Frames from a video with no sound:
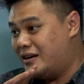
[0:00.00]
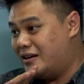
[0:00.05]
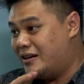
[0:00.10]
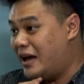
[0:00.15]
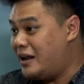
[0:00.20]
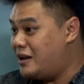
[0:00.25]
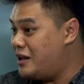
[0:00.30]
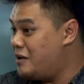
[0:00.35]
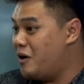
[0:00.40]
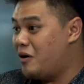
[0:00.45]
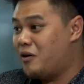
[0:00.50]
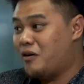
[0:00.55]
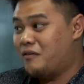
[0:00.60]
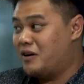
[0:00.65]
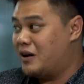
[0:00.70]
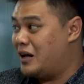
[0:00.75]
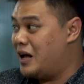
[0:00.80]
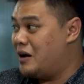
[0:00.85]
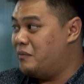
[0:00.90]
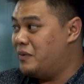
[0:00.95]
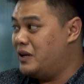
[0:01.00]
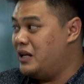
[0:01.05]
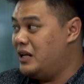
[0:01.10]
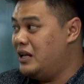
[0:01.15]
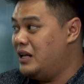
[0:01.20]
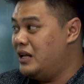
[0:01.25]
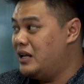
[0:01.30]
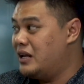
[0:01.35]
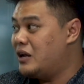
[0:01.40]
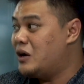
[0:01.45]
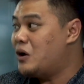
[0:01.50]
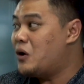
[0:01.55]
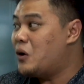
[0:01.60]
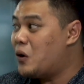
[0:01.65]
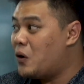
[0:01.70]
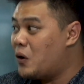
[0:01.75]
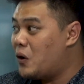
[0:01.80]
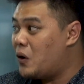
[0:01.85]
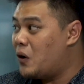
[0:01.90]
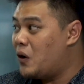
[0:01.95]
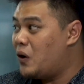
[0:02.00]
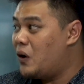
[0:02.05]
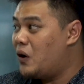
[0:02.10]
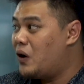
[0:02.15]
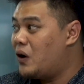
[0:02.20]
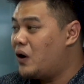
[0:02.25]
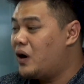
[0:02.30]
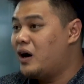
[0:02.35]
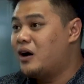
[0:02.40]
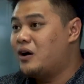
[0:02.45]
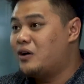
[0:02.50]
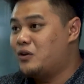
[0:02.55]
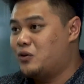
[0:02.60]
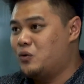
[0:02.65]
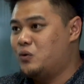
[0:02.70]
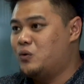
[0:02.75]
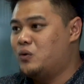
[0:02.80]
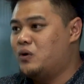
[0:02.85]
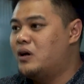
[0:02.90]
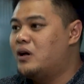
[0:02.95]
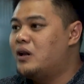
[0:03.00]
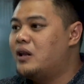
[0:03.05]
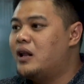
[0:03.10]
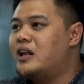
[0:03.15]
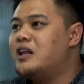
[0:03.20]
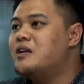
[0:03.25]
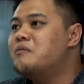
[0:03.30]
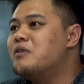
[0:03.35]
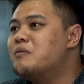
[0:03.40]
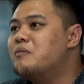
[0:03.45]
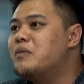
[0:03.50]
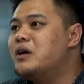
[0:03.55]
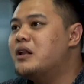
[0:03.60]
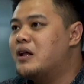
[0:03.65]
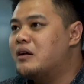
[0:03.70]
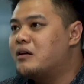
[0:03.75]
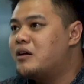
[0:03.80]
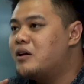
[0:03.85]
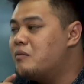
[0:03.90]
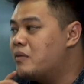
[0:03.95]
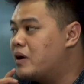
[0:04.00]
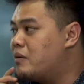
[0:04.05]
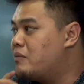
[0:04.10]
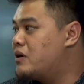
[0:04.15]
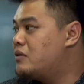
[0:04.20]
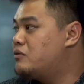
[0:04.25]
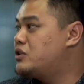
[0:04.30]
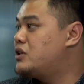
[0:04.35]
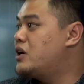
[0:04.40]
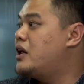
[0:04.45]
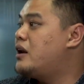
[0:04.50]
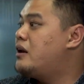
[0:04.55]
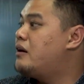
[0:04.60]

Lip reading: get him out of the company or to let him remain and keep my mouth shut.